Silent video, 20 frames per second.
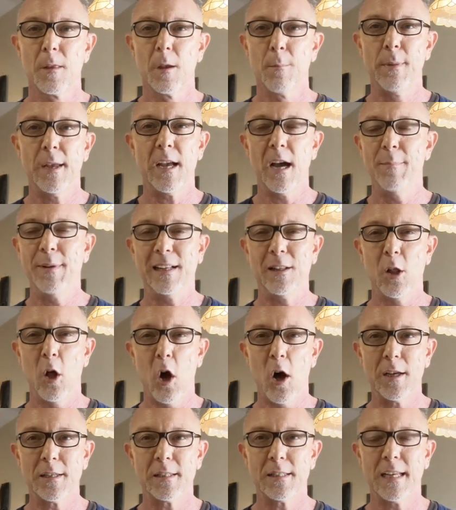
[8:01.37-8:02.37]
becoming
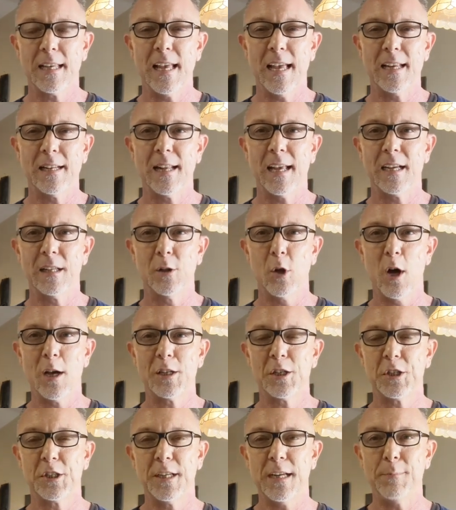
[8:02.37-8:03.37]
lost again, like a
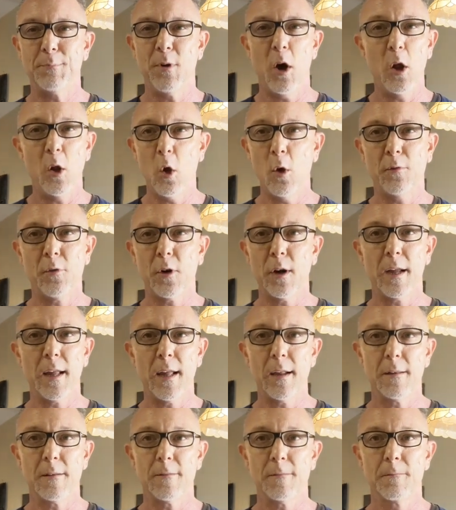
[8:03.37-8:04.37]
lost sheep, all over
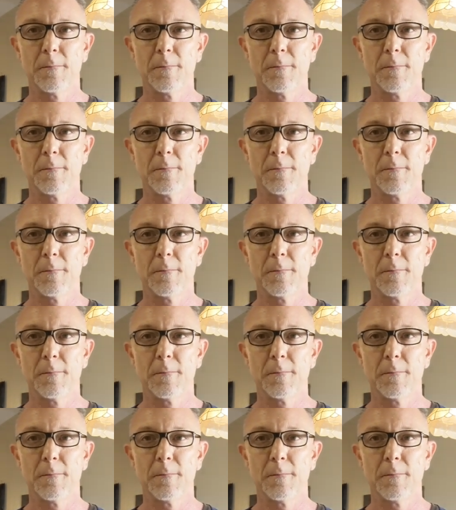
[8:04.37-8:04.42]
again.